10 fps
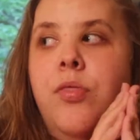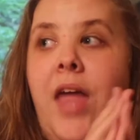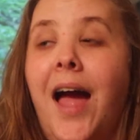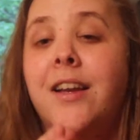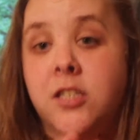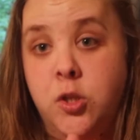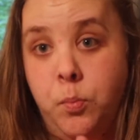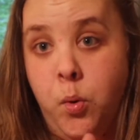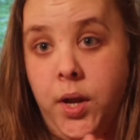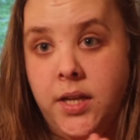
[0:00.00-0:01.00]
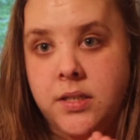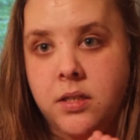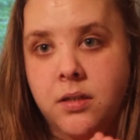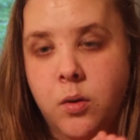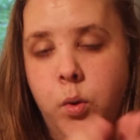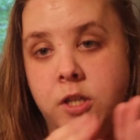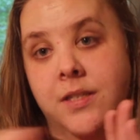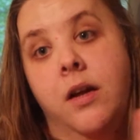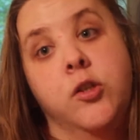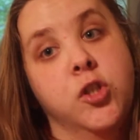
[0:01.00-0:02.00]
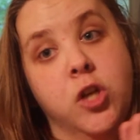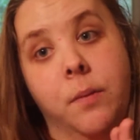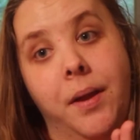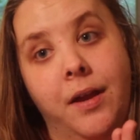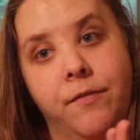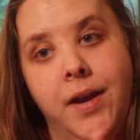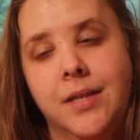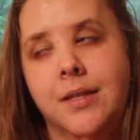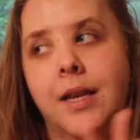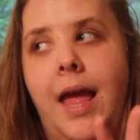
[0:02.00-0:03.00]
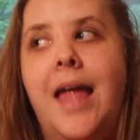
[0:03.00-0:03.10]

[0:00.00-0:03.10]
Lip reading: that is the point where cells start being affected.